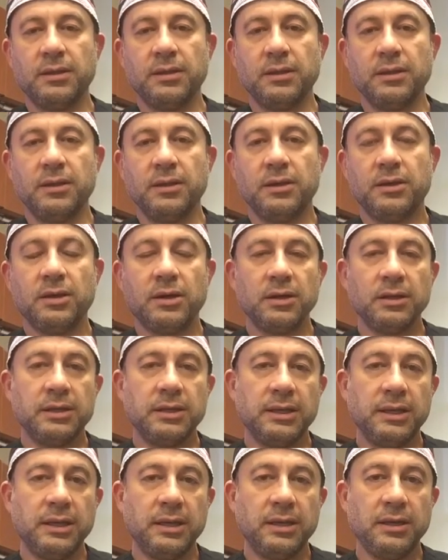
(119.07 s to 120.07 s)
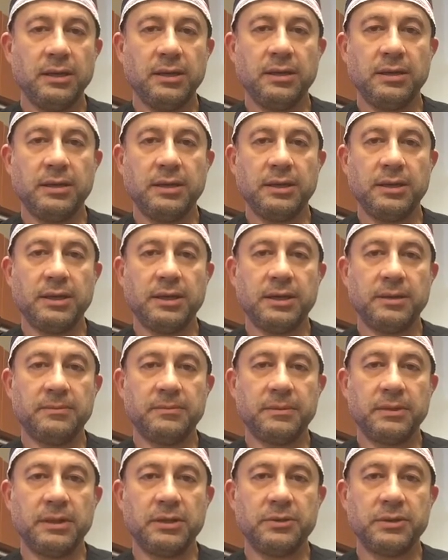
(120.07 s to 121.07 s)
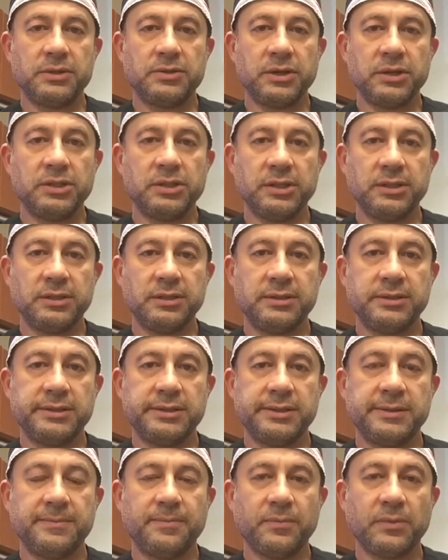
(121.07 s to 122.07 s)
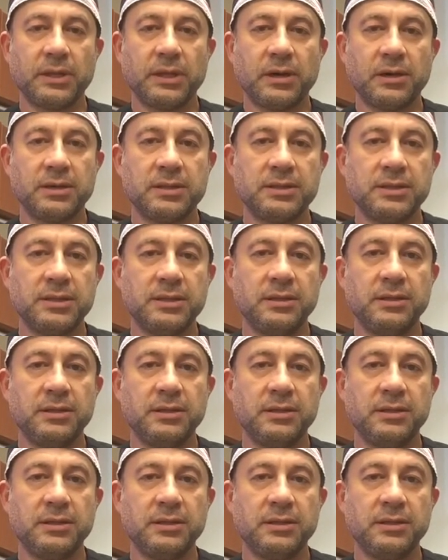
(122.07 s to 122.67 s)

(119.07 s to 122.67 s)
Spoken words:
Currently, the restrictions are still